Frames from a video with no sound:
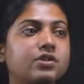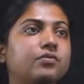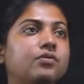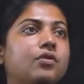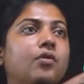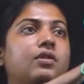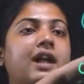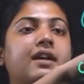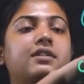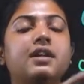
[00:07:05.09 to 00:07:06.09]
you know
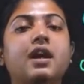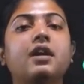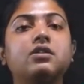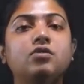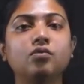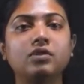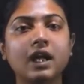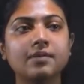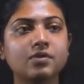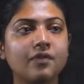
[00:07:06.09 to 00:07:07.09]
that there are two
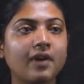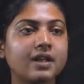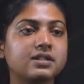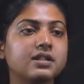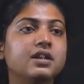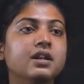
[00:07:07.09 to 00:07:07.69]
types of acid.